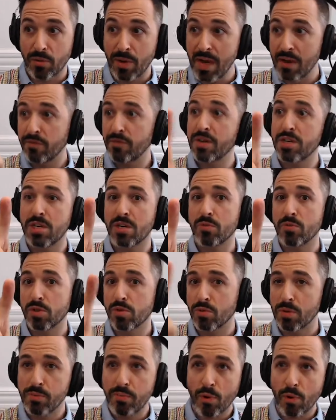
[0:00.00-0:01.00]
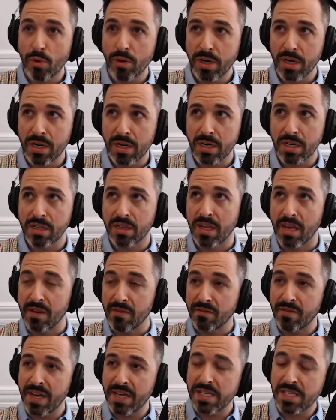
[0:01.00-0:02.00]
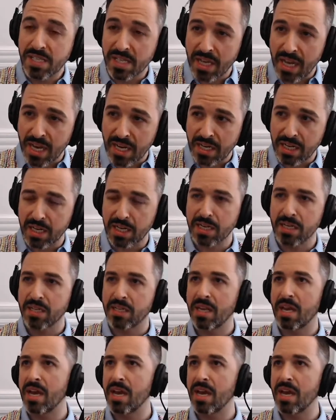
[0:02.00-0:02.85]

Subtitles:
Rand Fishkin was reported, they investigated,